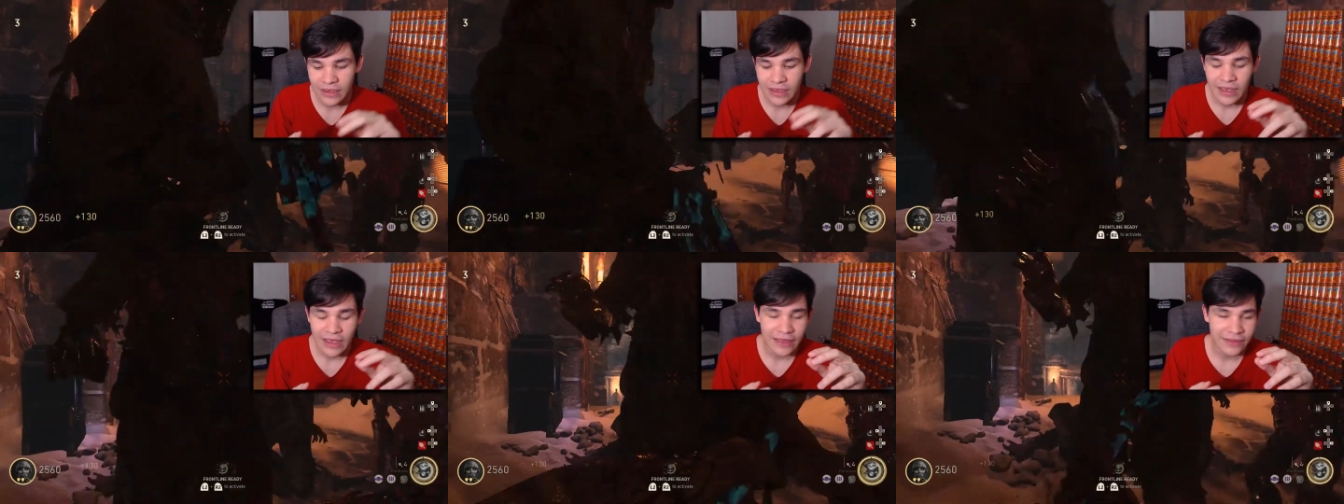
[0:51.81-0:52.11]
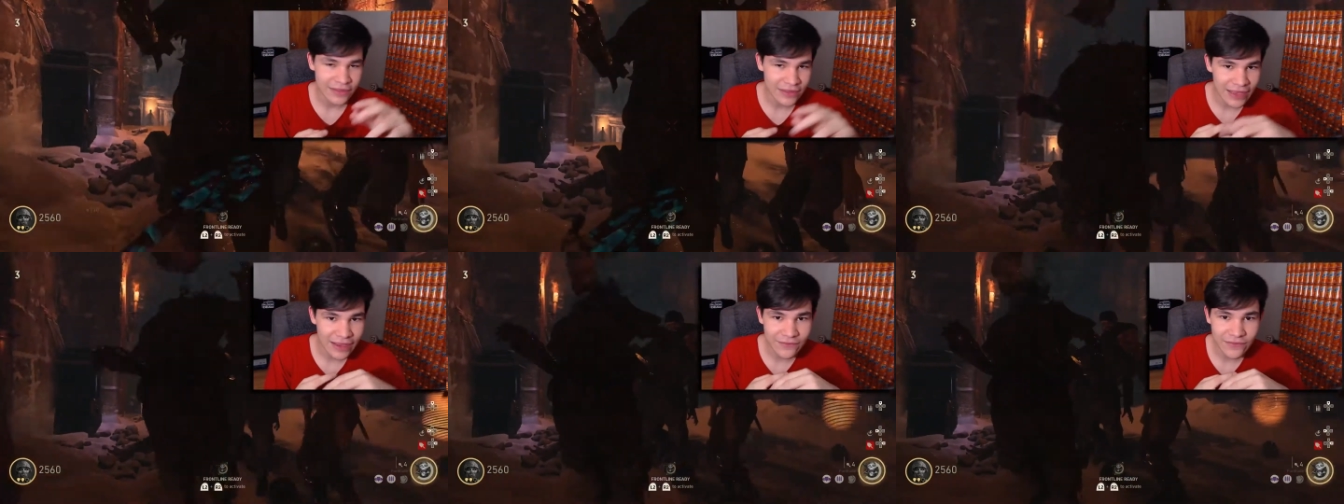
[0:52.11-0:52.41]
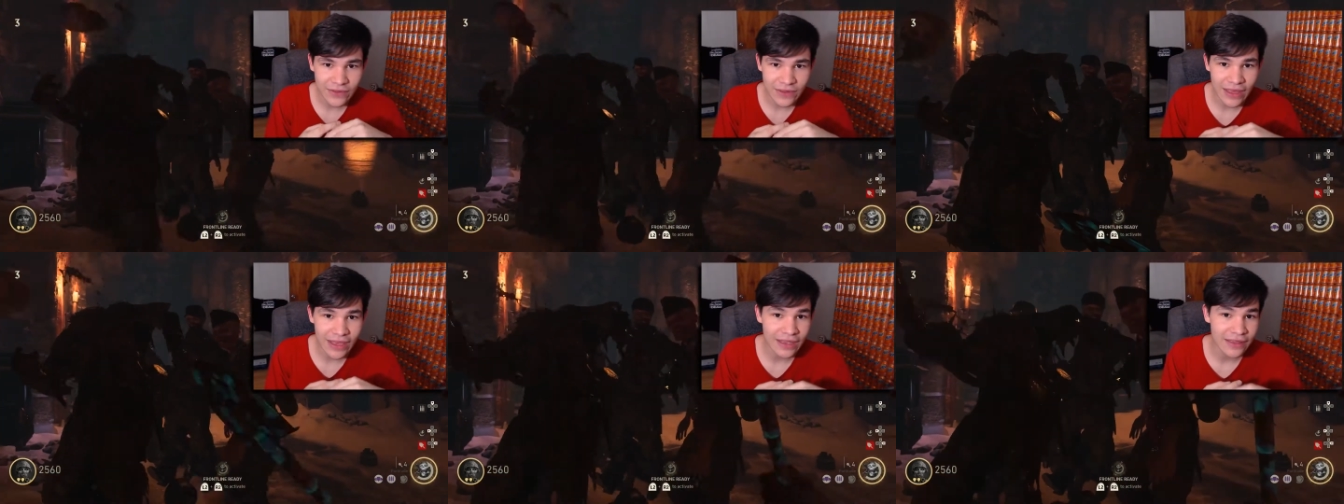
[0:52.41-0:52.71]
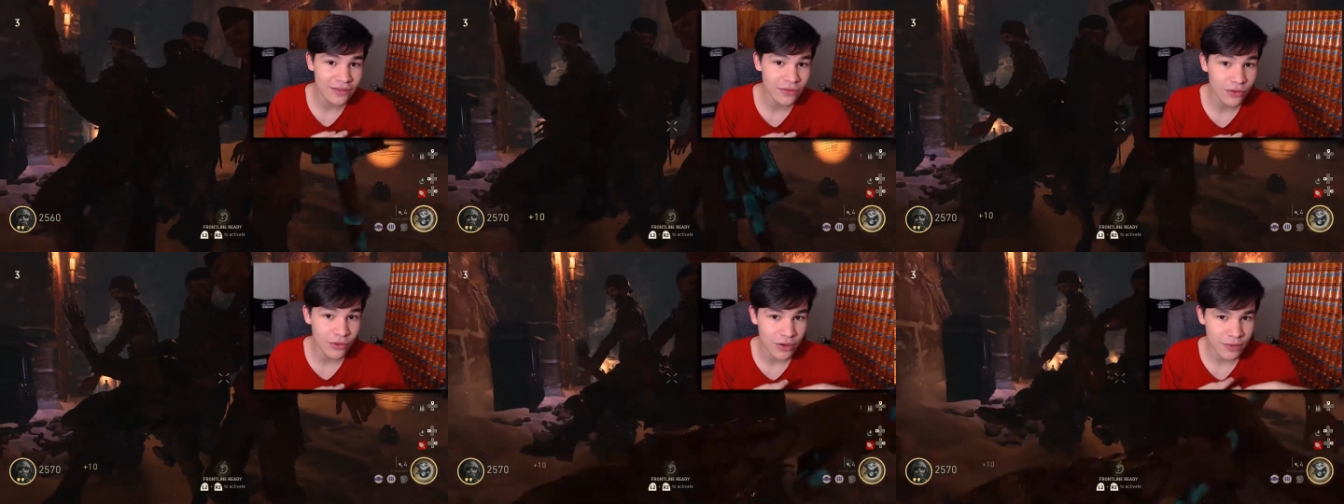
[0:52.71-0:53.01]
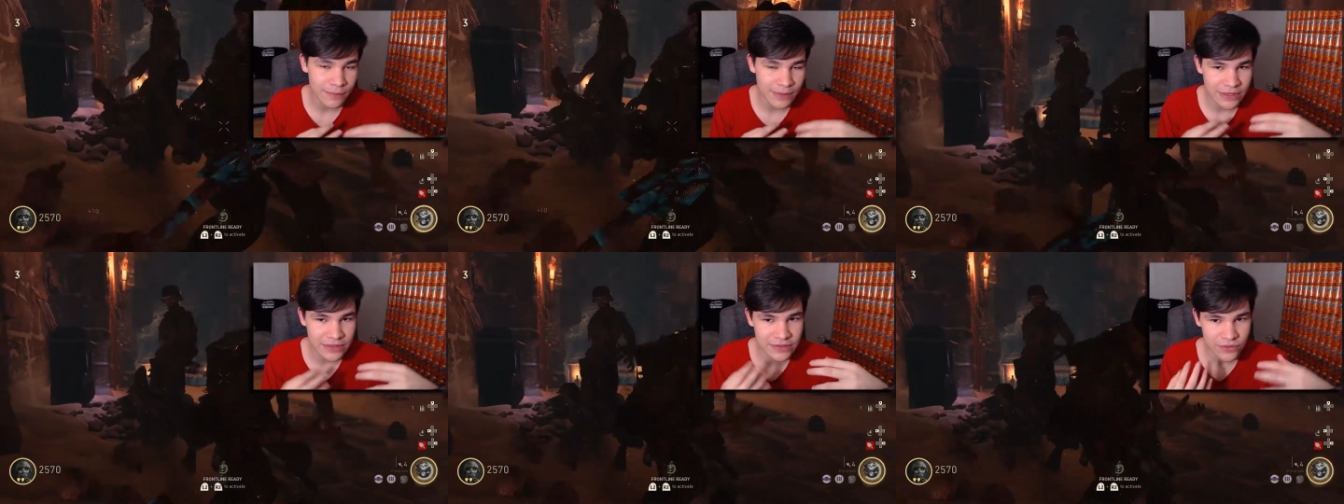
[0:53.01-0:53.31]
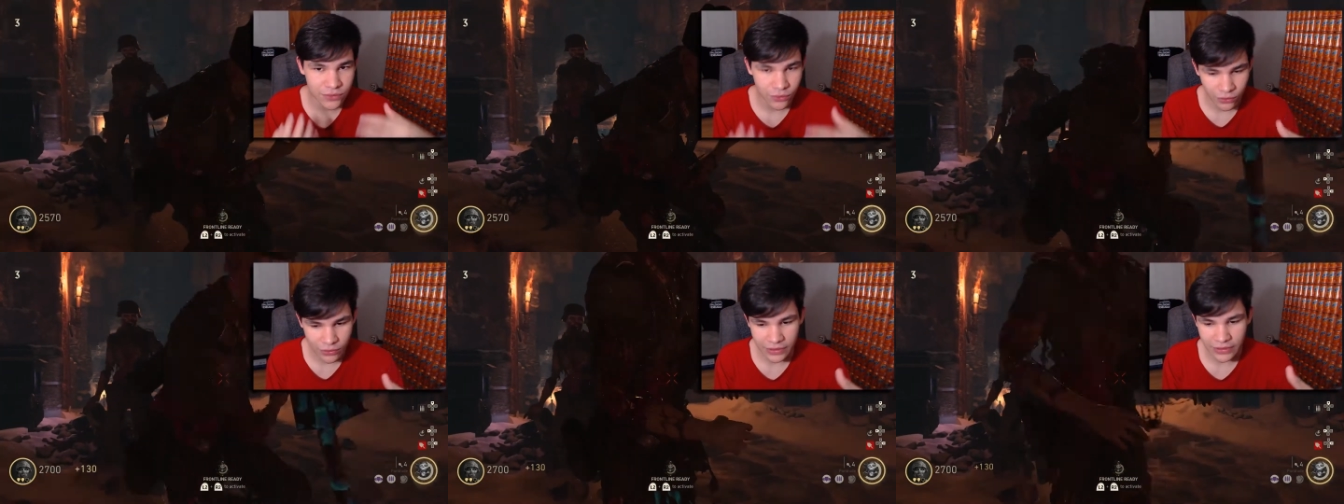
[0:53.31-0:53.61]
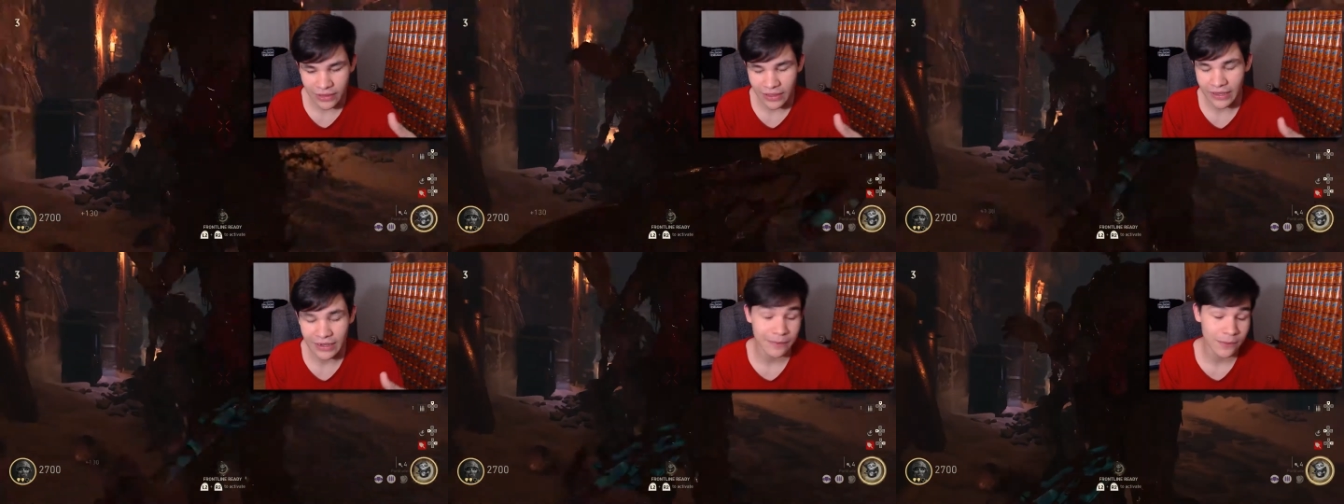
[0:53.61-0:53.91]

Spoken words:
And then after that is going to be storyline.